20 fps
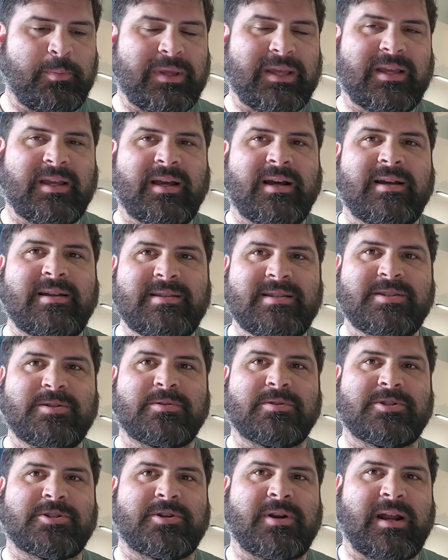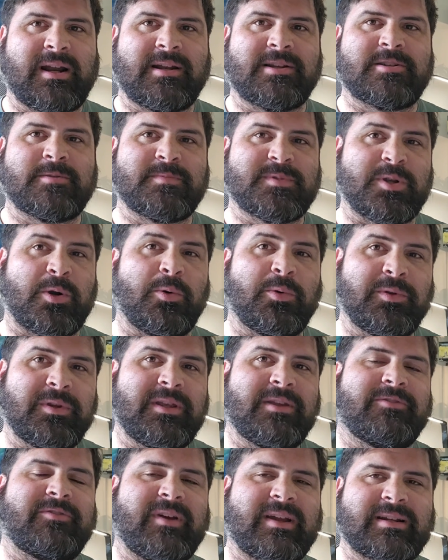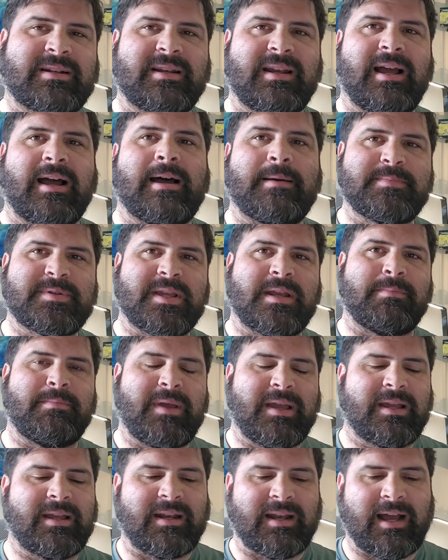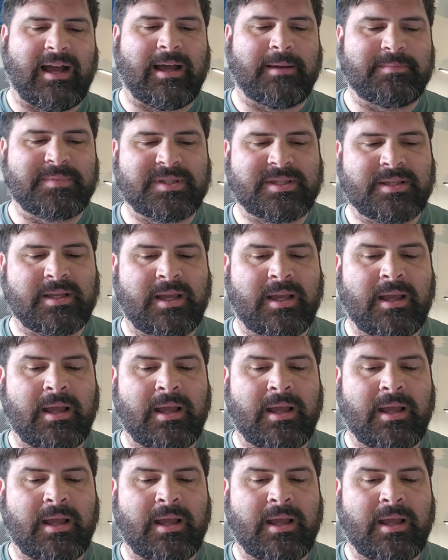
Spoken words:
because your stratagems only affect knobs and Mega Knobs,